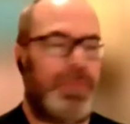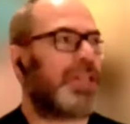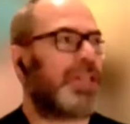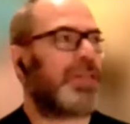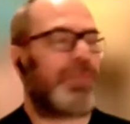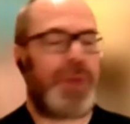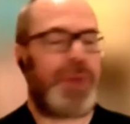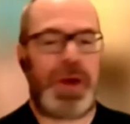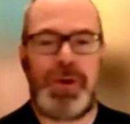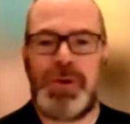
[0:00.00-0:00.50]

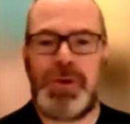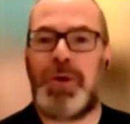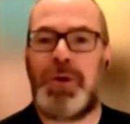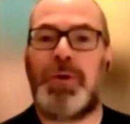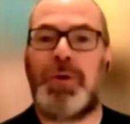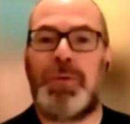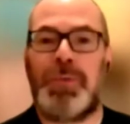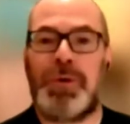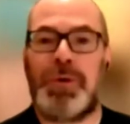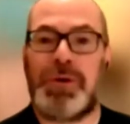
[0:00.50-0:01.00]
bespoke
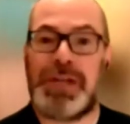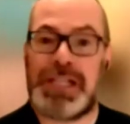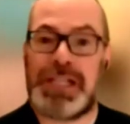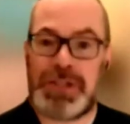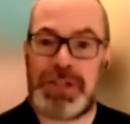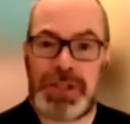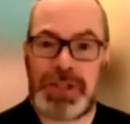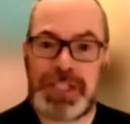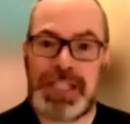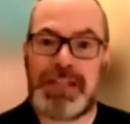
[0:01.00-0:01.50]
or more
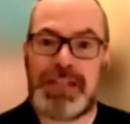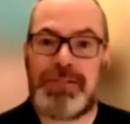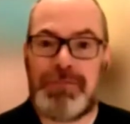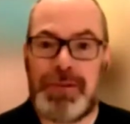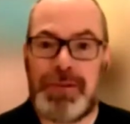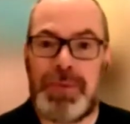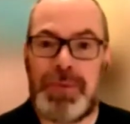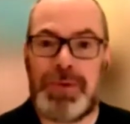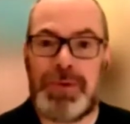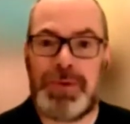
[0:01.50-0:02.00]
exotic
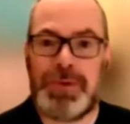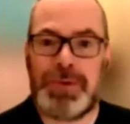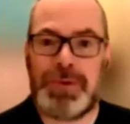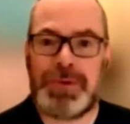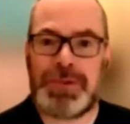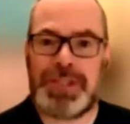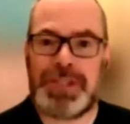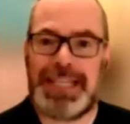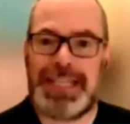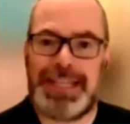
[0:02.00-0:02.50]

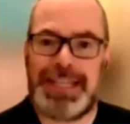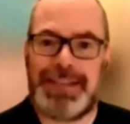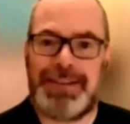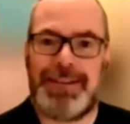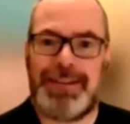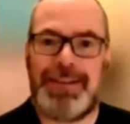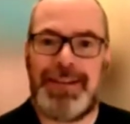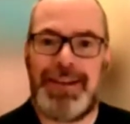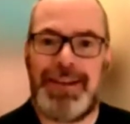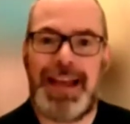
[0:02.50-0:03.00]

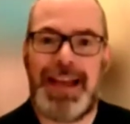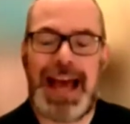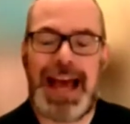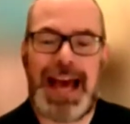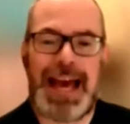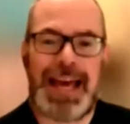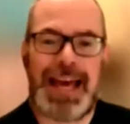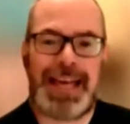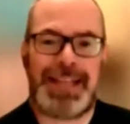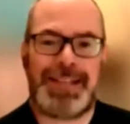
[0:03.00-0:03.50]
reporting,
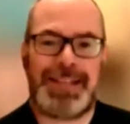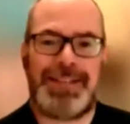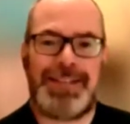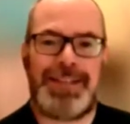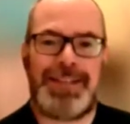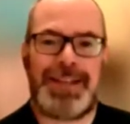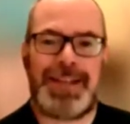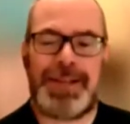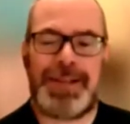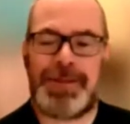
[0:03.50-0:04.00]
and
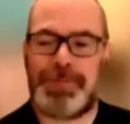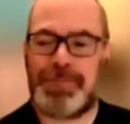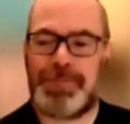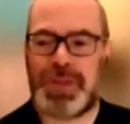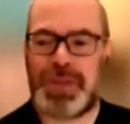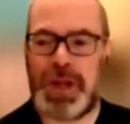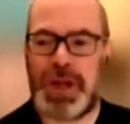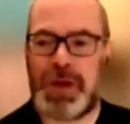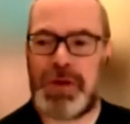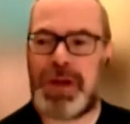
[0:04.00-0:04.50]

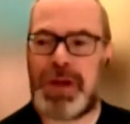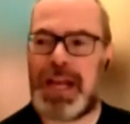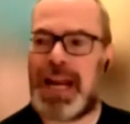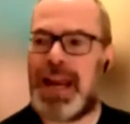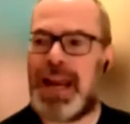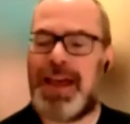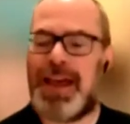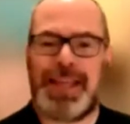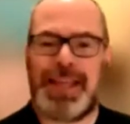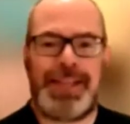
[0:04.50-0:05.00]

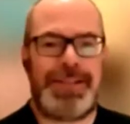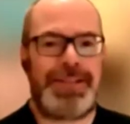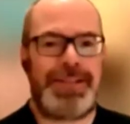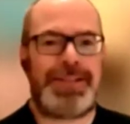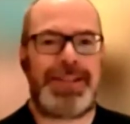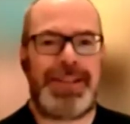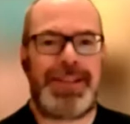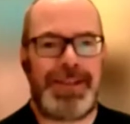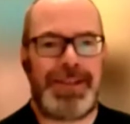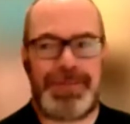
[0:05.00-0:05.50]

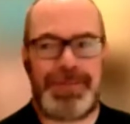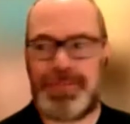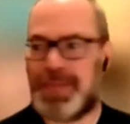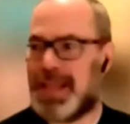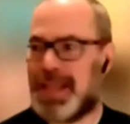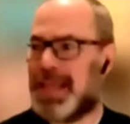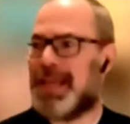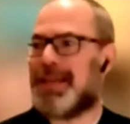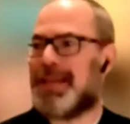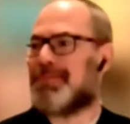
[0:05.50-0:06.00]
clients that
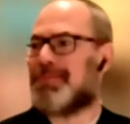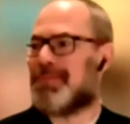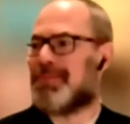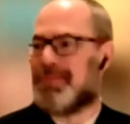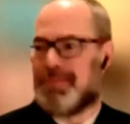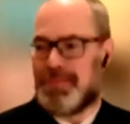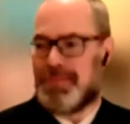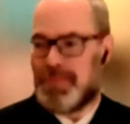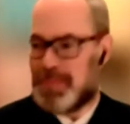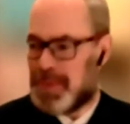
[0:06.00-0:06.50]

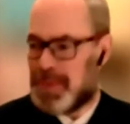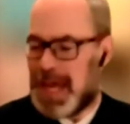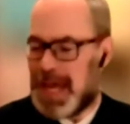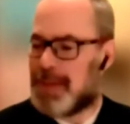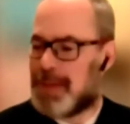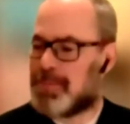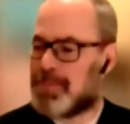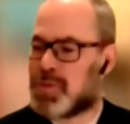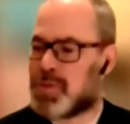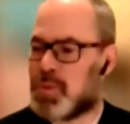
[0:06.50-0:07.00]

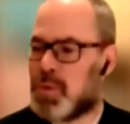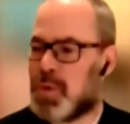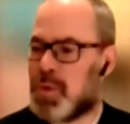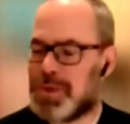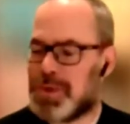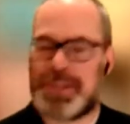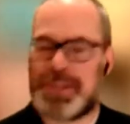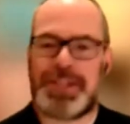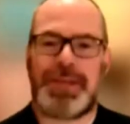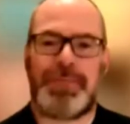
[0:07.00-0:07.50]
perhaps
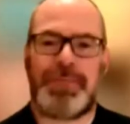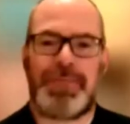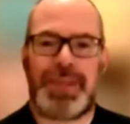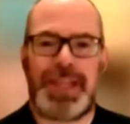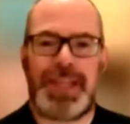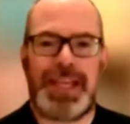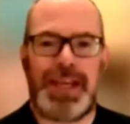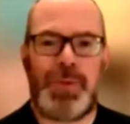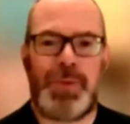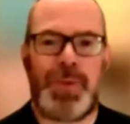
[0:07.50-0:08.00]
want
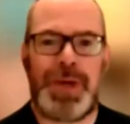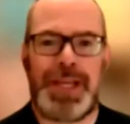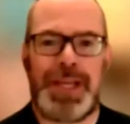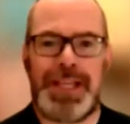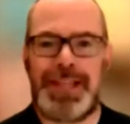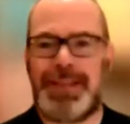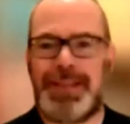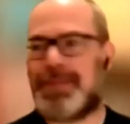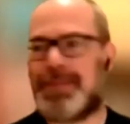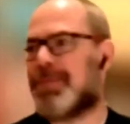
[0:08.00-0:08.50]
something
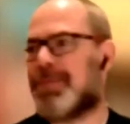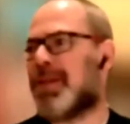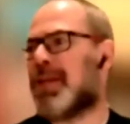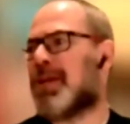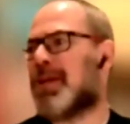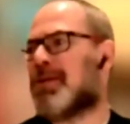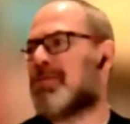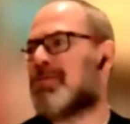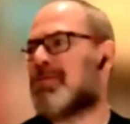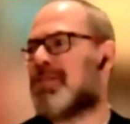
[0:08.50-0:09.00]
with
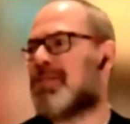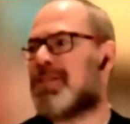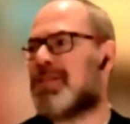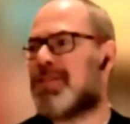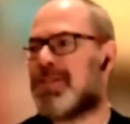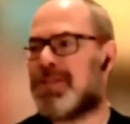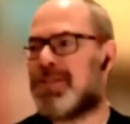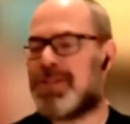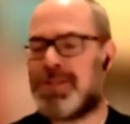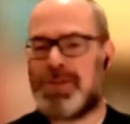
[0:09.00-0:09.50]

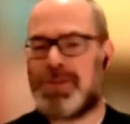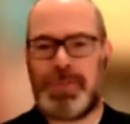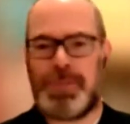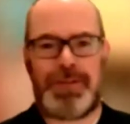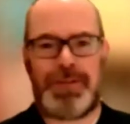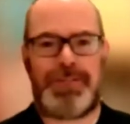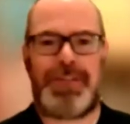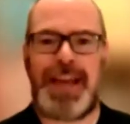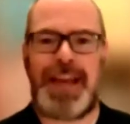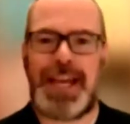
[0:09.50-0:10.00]

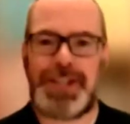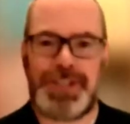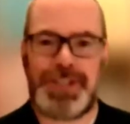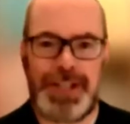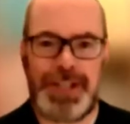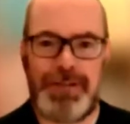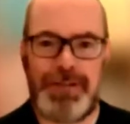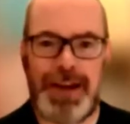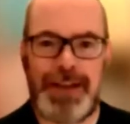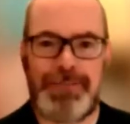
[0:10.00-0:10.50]
super flashy
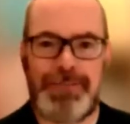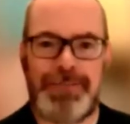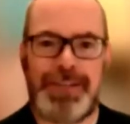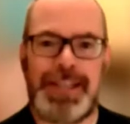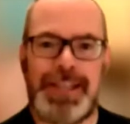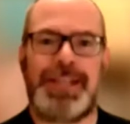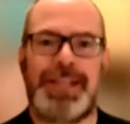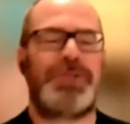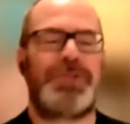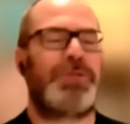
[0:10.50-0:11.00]

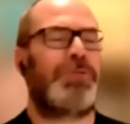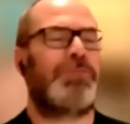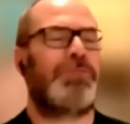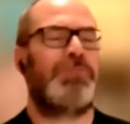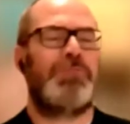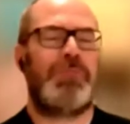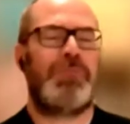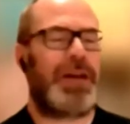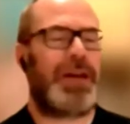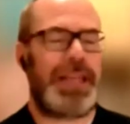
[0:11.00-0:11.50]
graphics
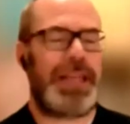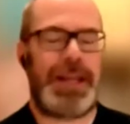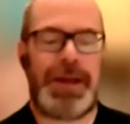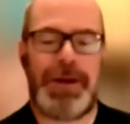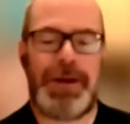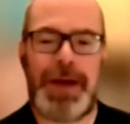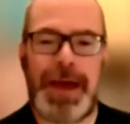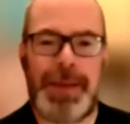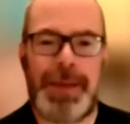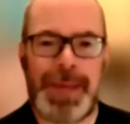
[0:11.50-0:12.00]
or
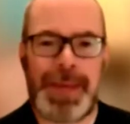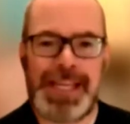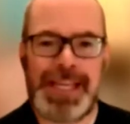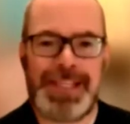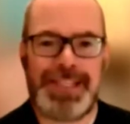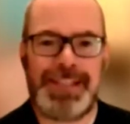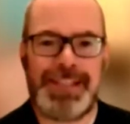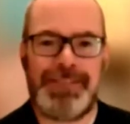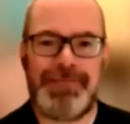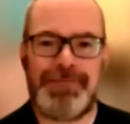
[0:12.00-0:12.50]

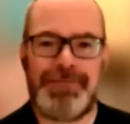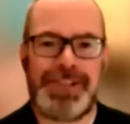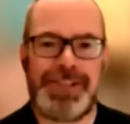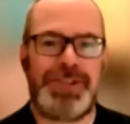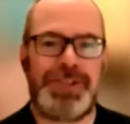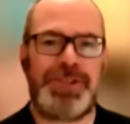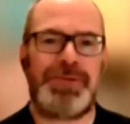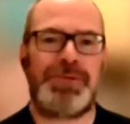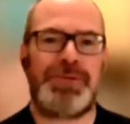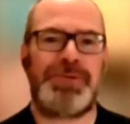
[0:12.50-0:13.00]
amazing
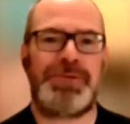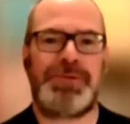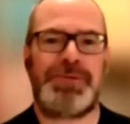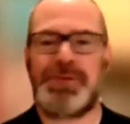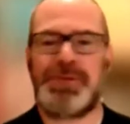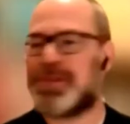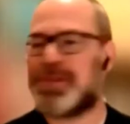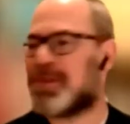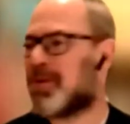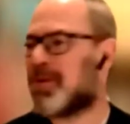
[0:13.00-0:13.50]

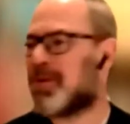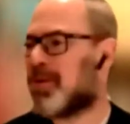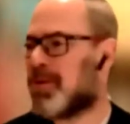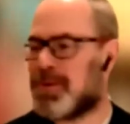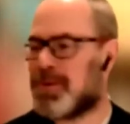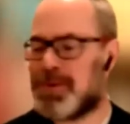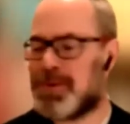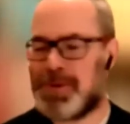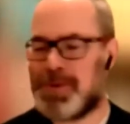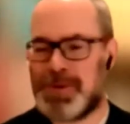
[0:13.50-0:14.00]
visuals,
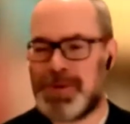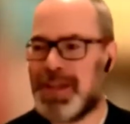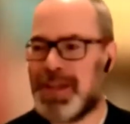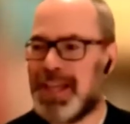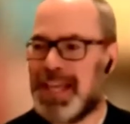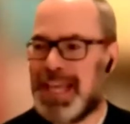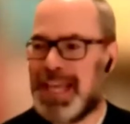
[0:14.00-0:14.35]
or